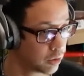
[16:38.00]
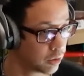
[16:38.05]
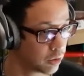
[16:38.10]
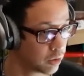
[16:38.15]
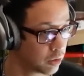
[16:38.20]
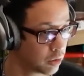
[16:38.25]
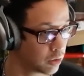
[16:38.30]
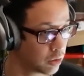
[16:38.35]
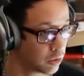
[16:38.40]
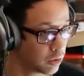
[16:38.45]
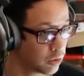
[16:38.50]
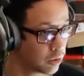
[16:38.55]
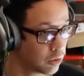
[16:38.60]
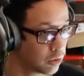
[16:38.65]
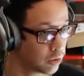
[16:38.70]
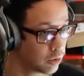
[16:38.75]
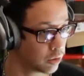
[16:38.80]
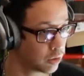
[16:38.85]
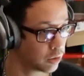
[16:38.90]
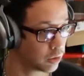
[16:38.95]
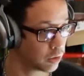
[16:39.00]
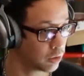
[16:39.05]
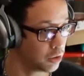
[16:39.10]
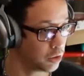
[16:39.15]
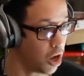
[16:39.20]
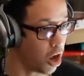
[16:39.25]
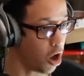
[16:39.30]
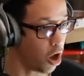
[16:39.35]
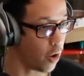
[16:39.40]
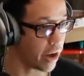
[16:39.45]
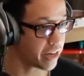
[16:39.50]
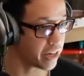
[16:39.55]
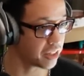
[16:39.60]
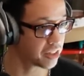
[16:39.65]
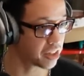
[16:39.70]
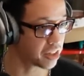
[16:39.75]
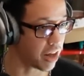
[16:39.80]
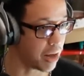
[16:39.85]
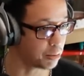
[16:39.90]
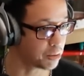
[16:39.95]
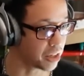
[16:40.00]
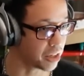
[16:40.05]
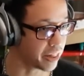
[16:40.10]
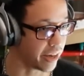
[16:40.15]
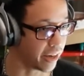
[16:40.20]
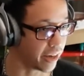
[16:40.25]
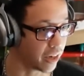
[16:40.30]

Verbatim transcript: up B there. No, I, it's the opposite thing.